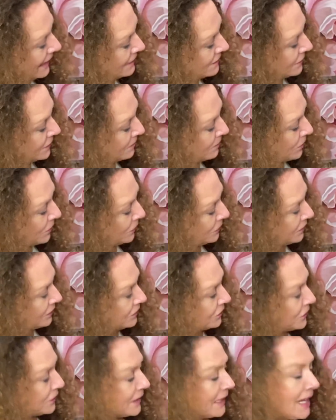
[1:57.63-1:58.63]
of the
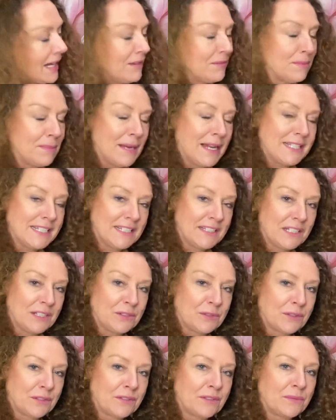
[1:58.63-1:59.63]
process, you're going to have a painting that
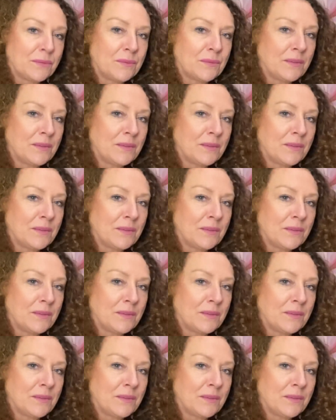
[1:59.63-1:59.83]
looks